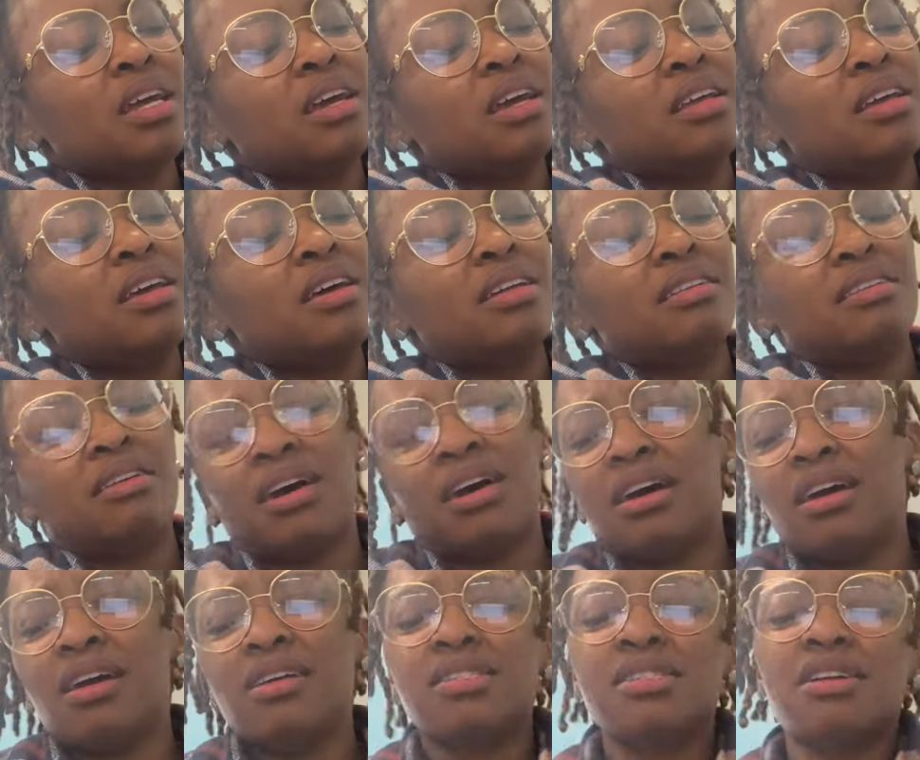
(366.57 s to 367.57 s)
Yeah, no,
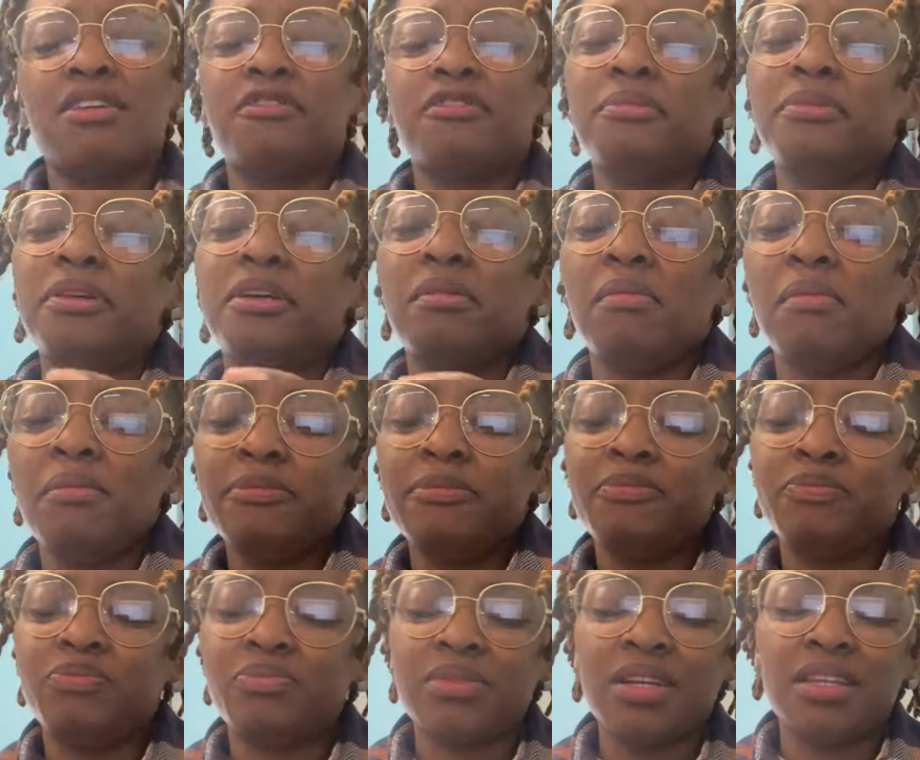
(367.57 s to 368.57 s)
I, it's not for me.
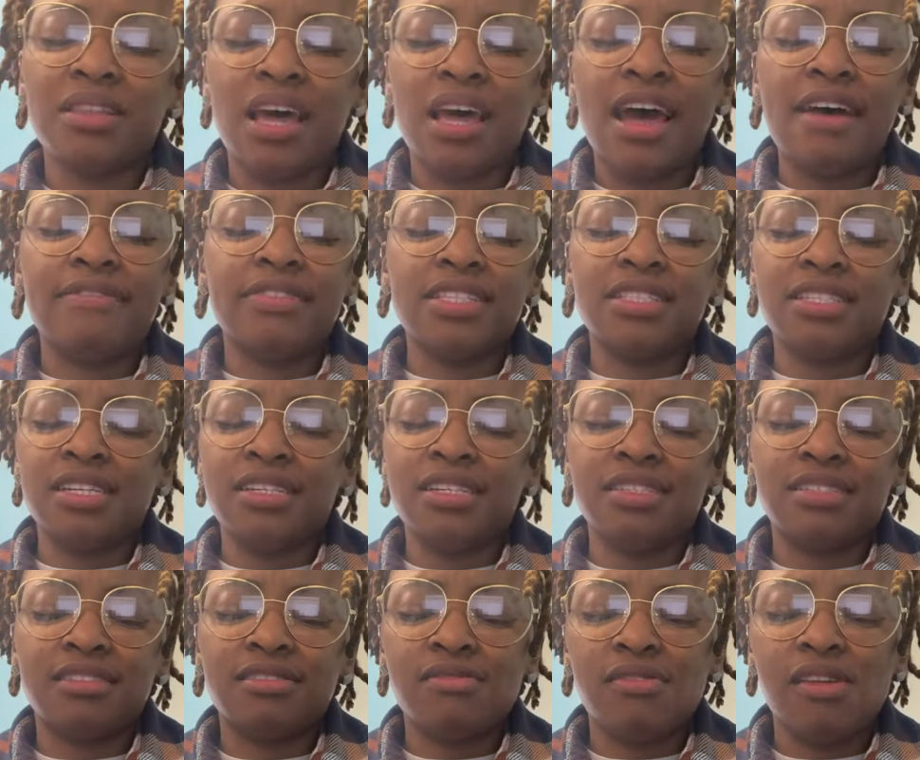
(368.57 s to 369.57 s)
The
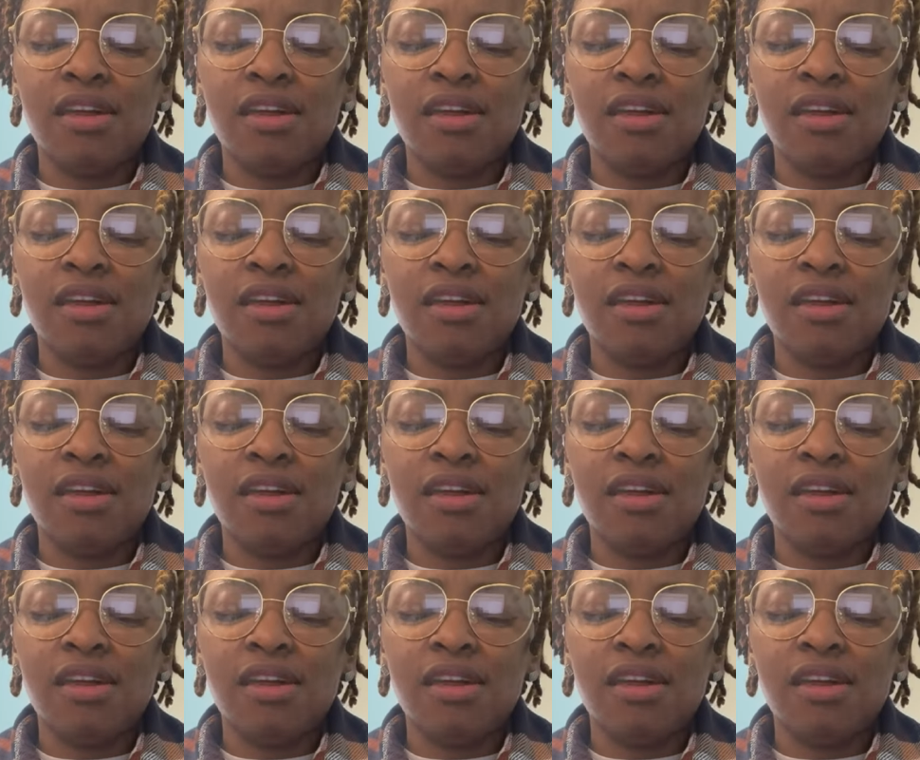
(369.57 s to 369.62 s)
aftertaste.